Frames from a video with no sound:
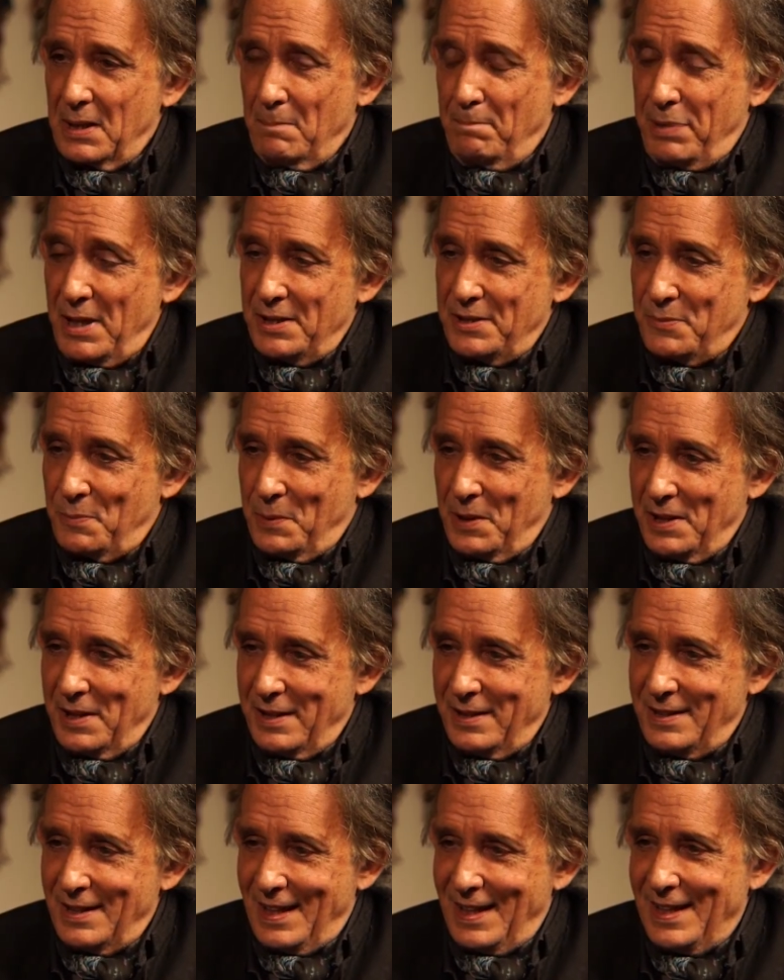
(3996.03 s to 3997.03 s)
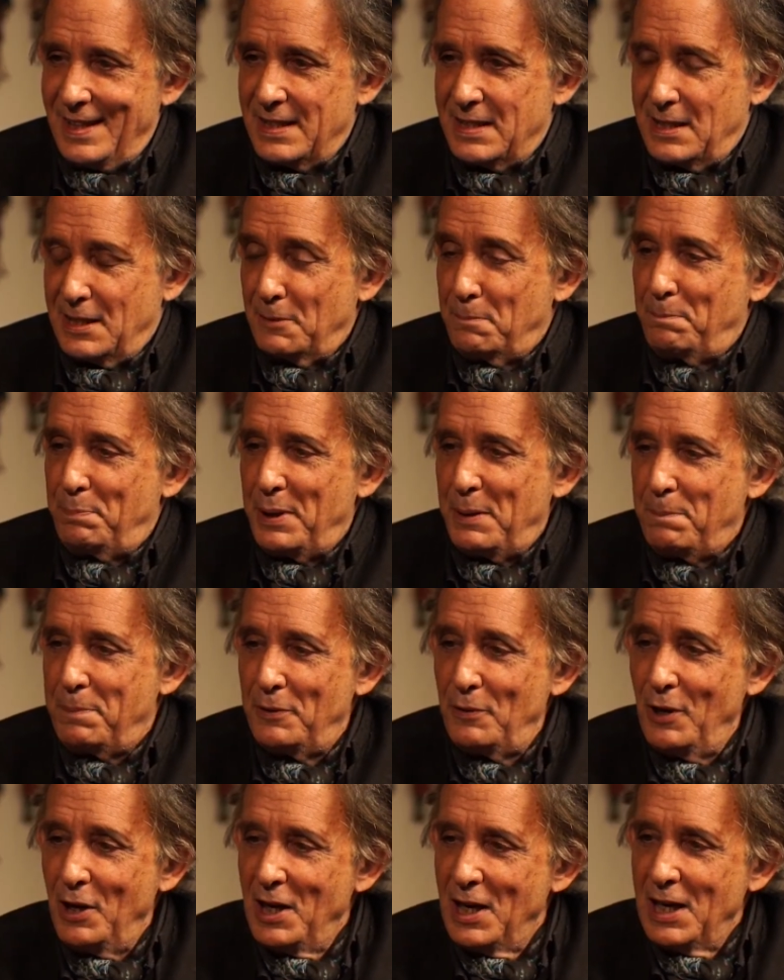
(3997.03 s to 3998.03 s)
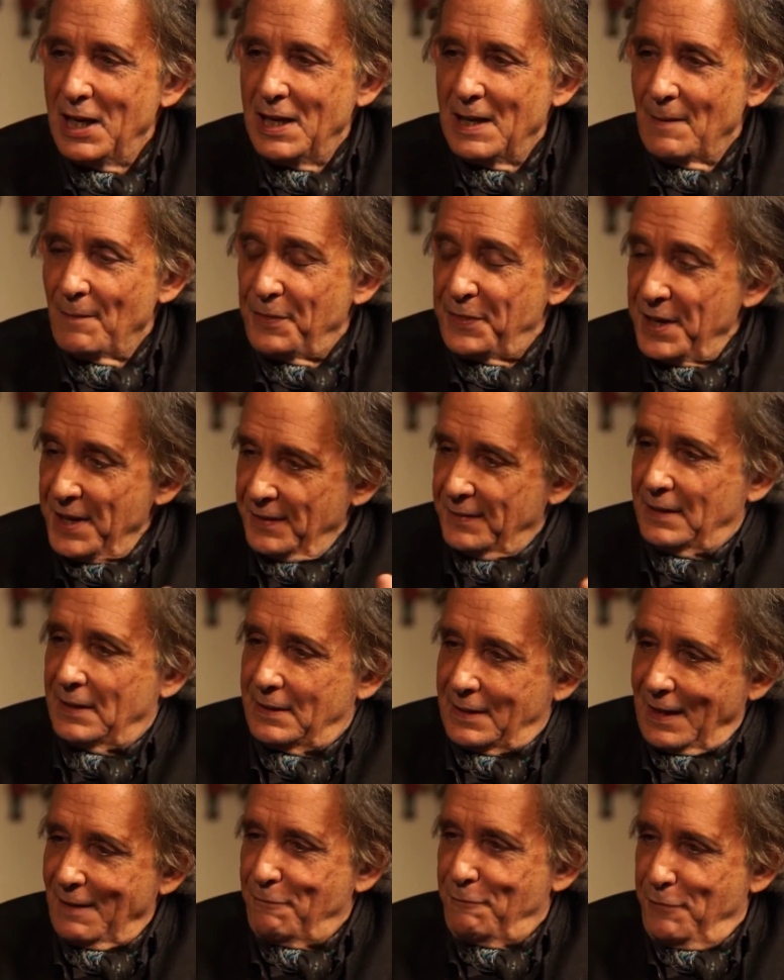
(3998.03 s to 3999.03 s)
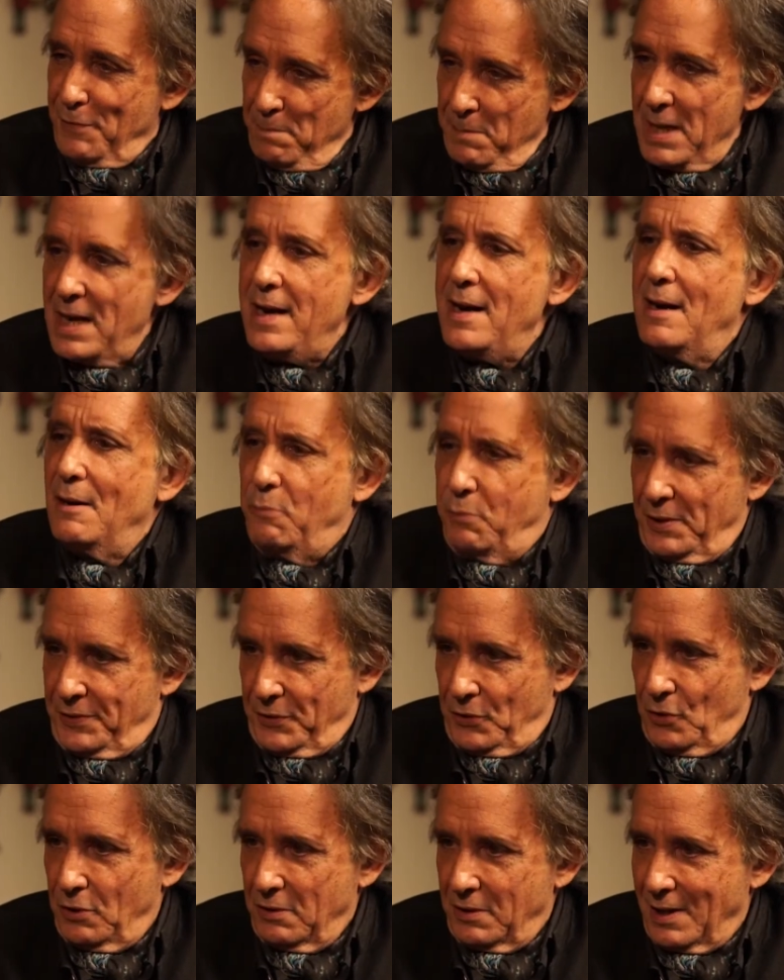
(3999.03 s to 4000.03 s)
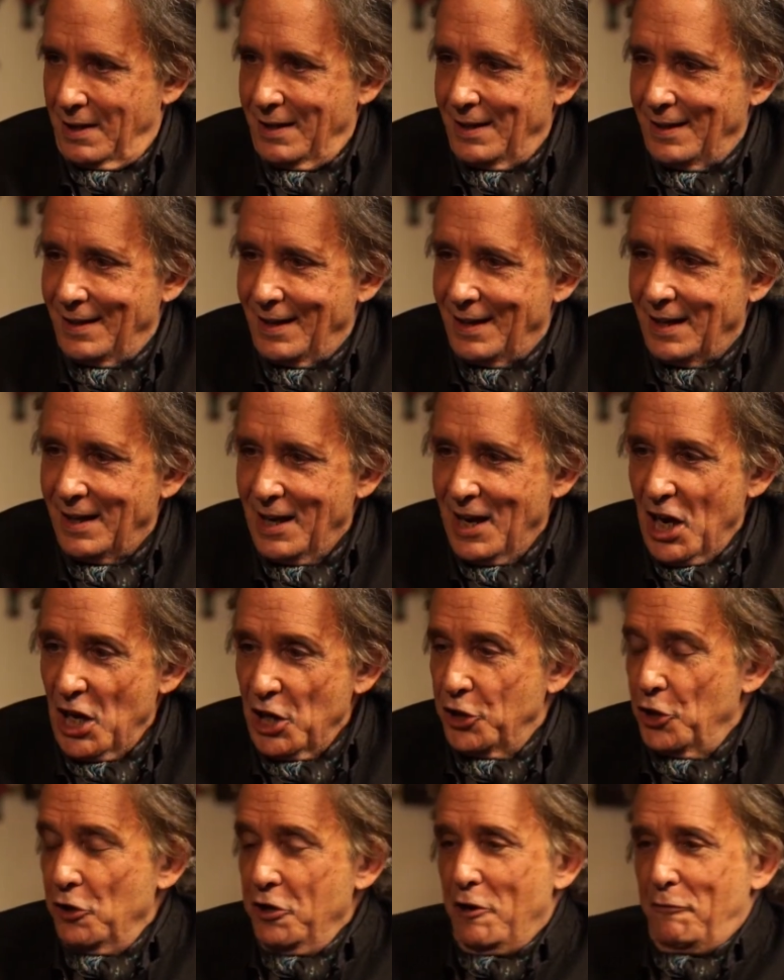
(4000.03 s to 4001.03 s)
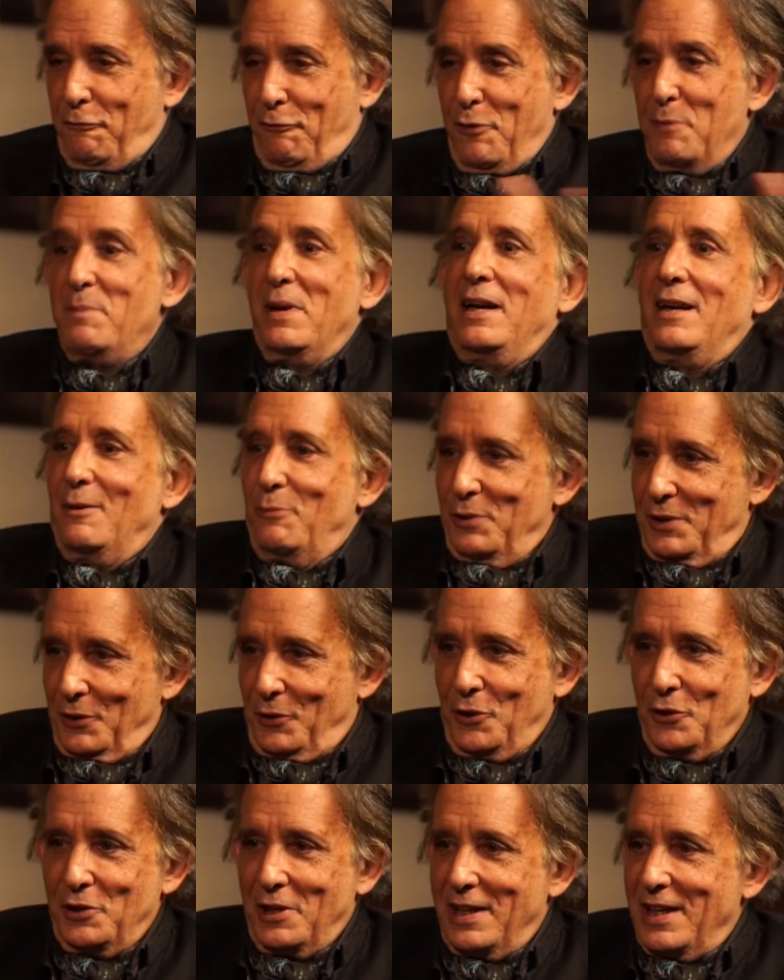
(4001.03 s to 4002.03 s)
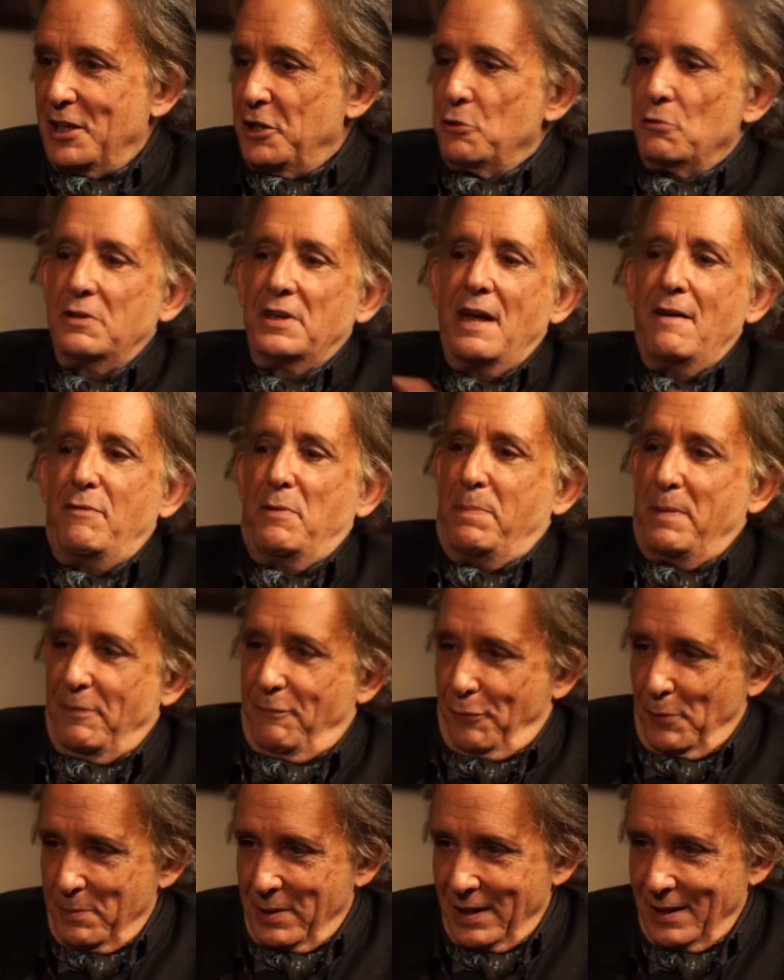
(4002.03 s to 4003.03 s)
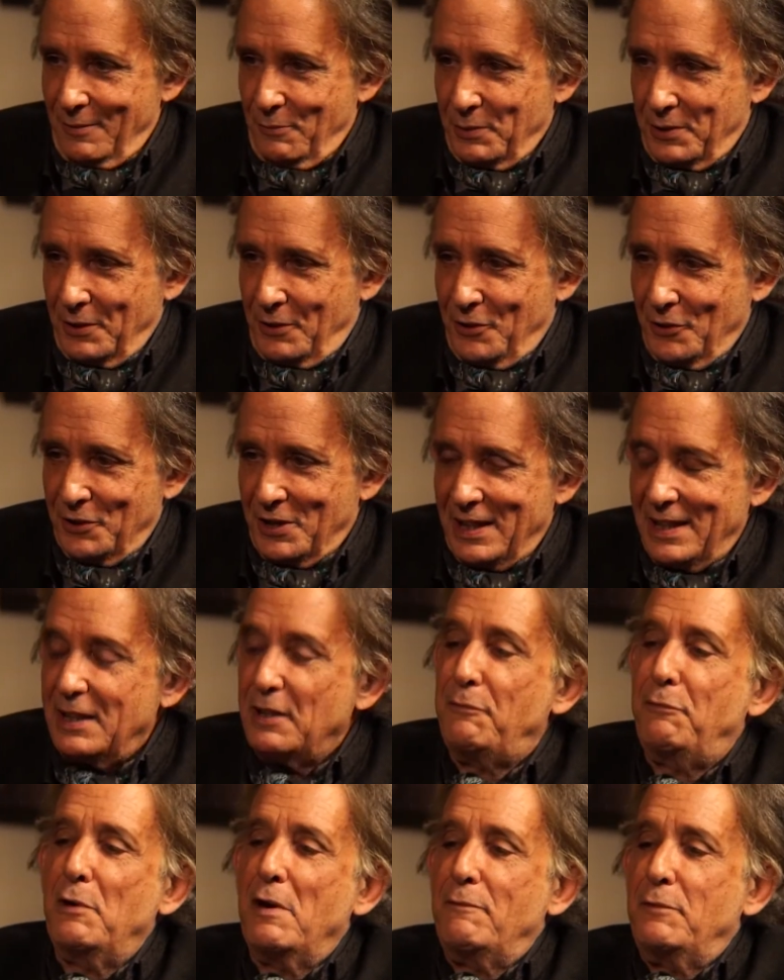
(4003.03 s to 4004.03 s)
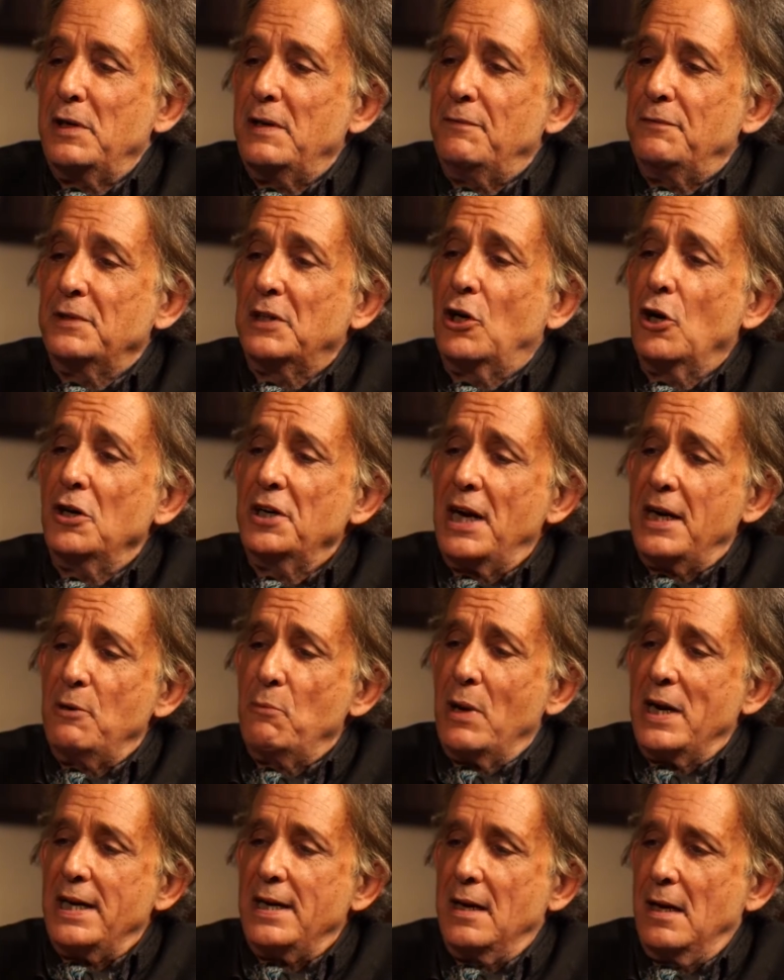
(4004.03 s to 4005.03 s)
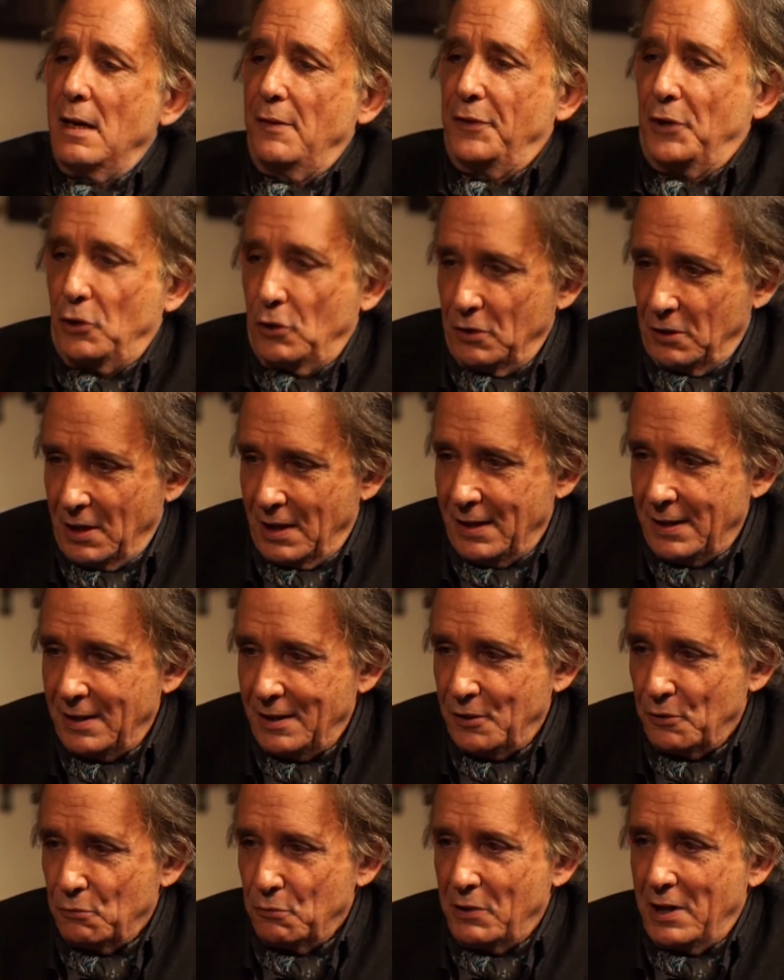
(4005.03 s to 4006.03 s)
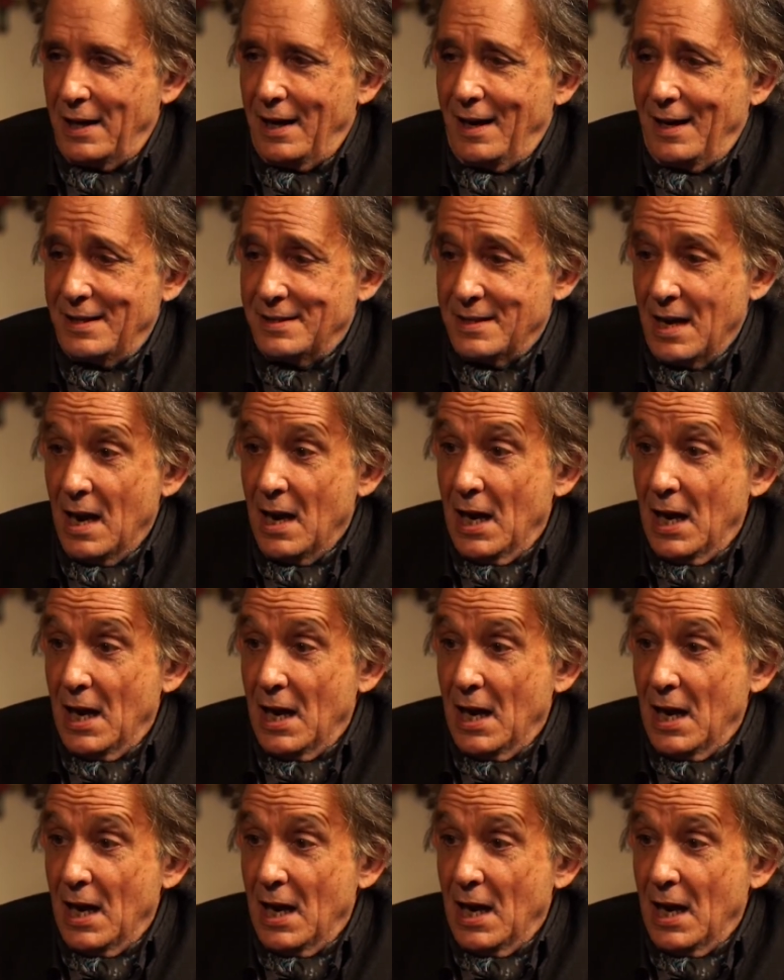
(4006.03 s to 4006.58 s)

a buzzword is that people think that they're familiar with the Kundalini. Exactly. You're not familiar with the Kundalini. You'll never be familiar with the Kundalini. If you ever even gone anywhere near the Kundalini, you realize